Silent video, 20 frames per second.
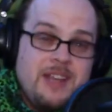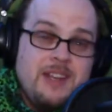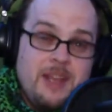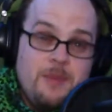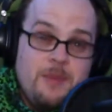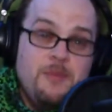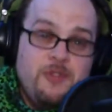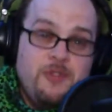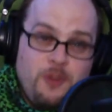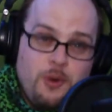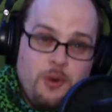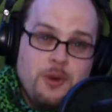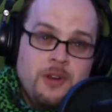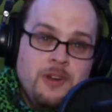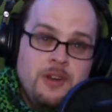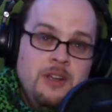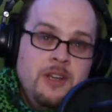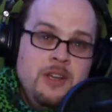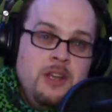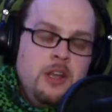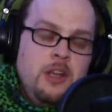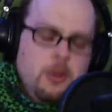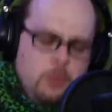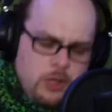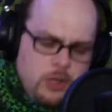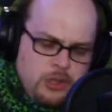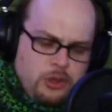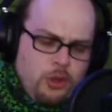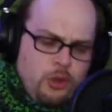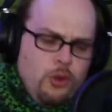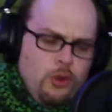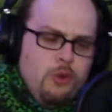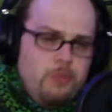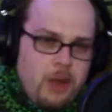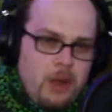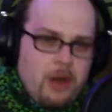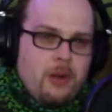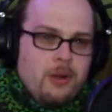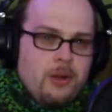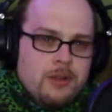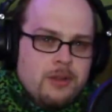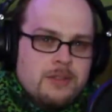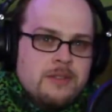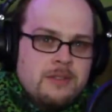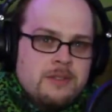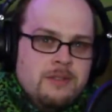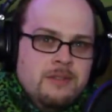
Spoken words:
M4 with 2 barrels,